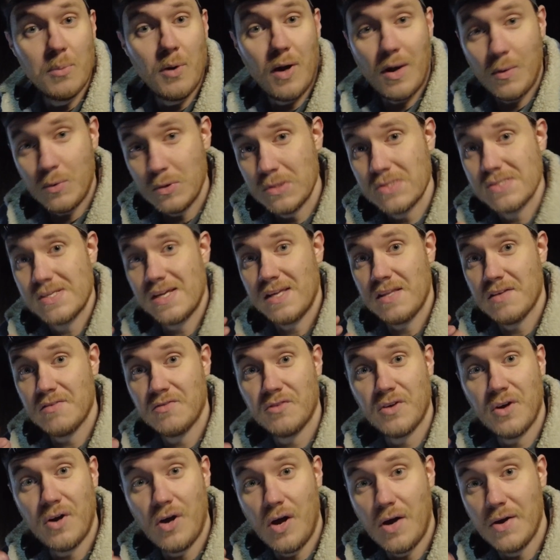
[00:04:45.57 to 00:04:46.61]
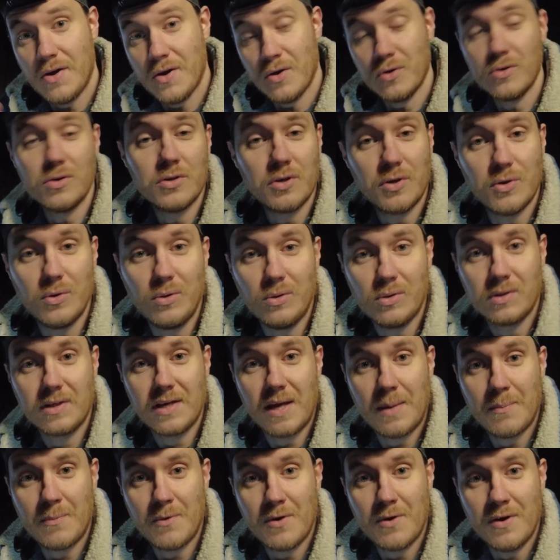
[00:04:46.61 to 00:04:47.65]
But I would say that for an uncooled
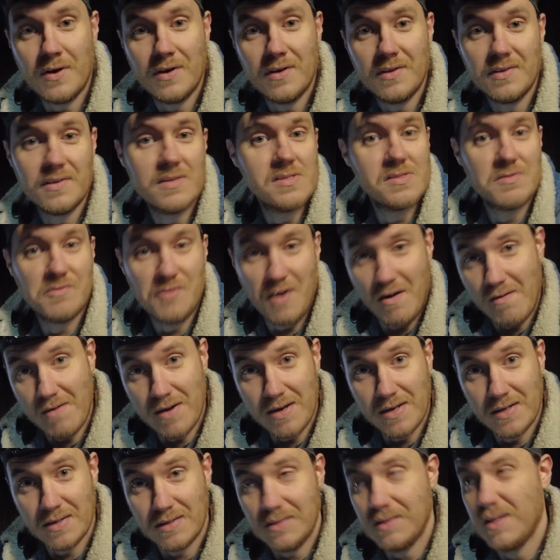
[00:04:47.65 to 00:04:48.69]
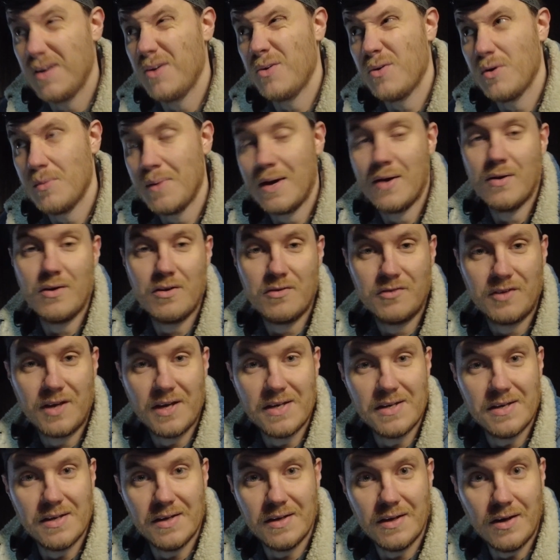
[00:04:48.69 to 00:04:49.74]
camera, there's a very low amount of
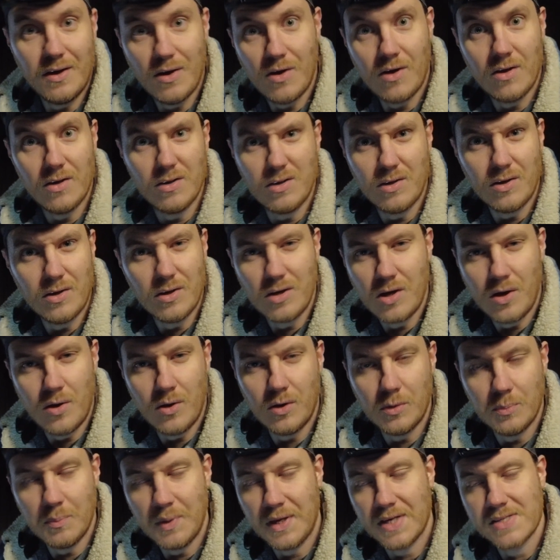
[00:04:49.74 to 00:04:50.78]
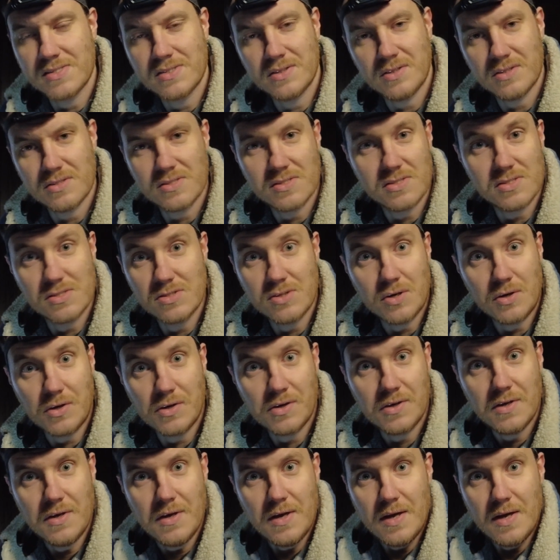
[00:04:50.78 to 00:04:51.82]
kind of hot or cold pixels and stuck